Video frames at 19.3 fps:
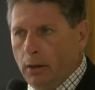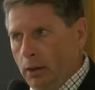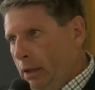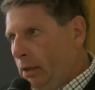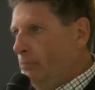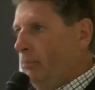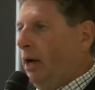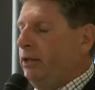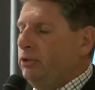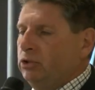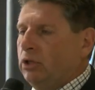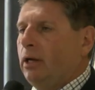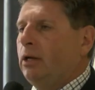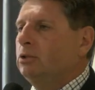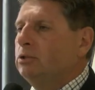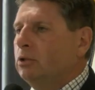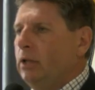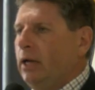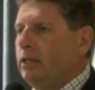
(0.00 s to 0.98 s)
And my
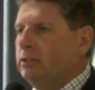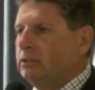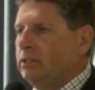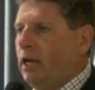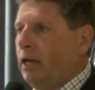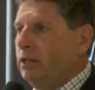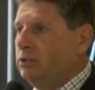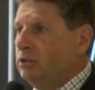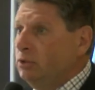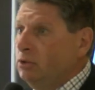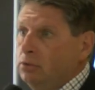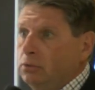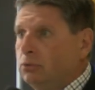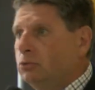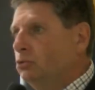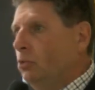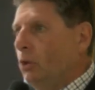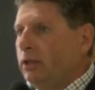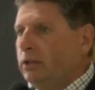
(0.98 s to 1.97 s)
child's class size is
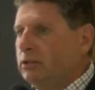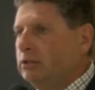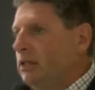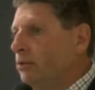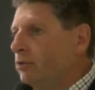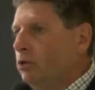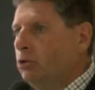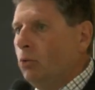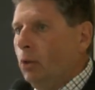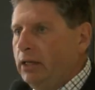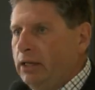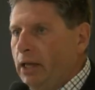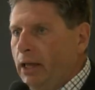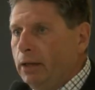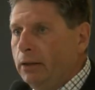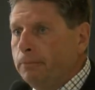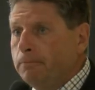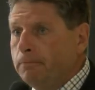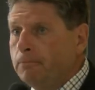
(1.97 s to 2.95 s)
27,
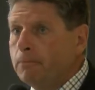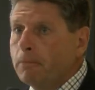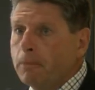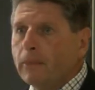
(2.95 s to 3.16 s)
28.